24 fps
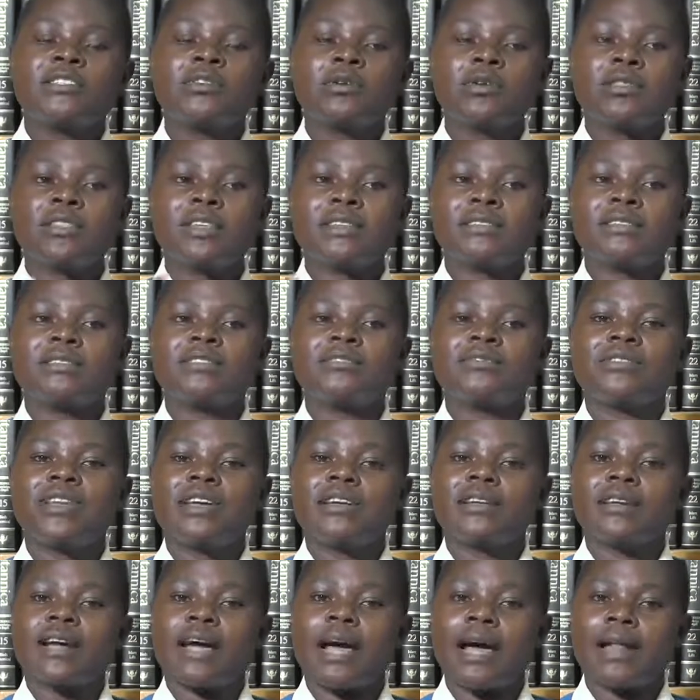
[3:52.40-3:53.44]
the
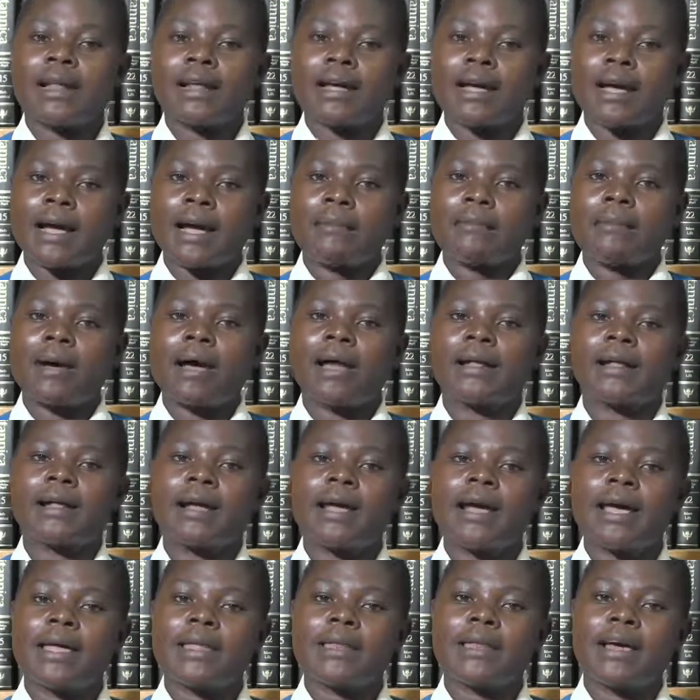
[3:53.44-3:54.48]
student can come and
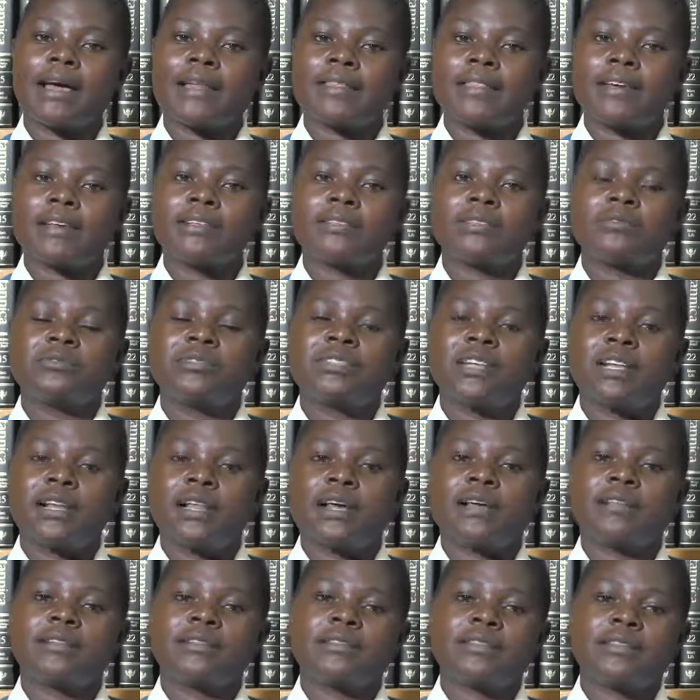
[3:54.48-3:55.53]
guide others to
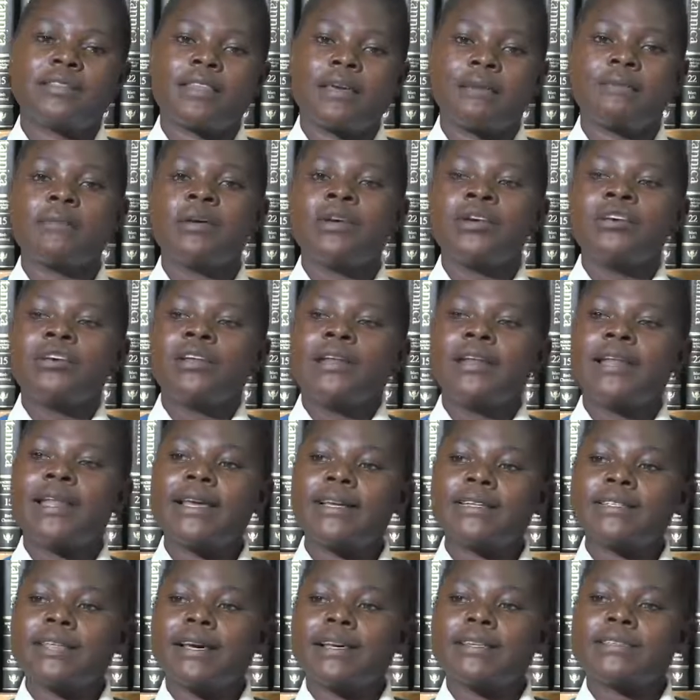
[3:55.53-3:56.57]
tell them,
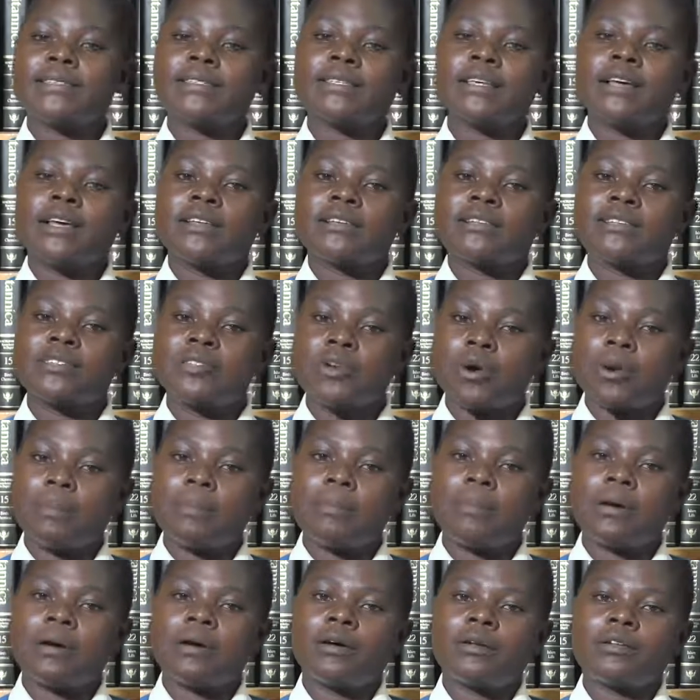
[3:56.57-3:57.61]
let us
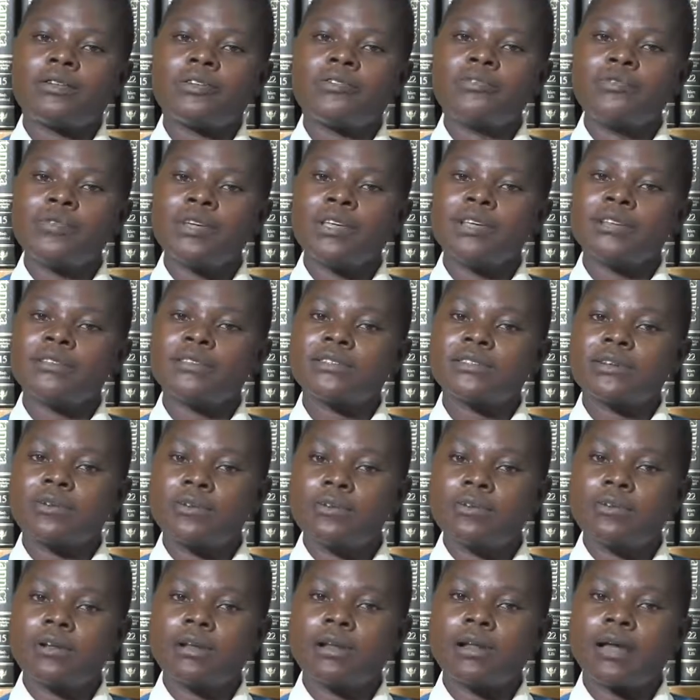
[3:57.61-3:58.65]
stop doing
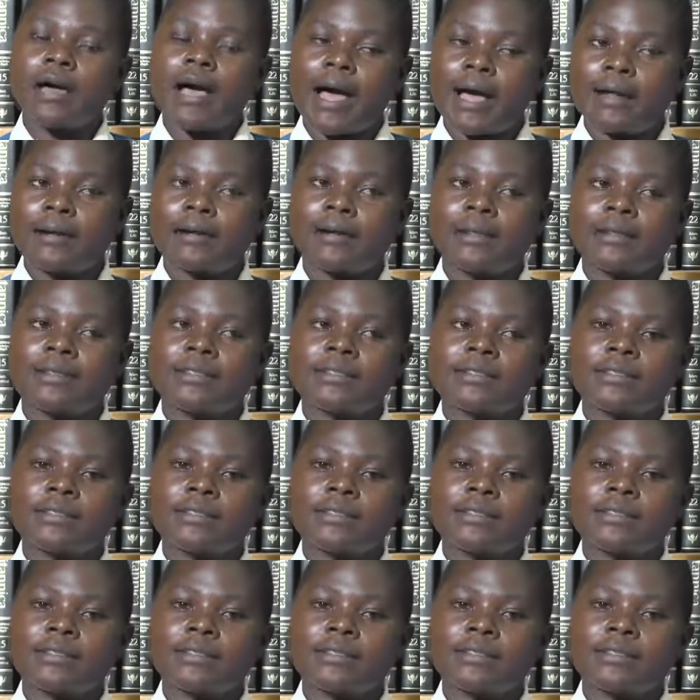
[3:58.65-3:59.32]
school unrest.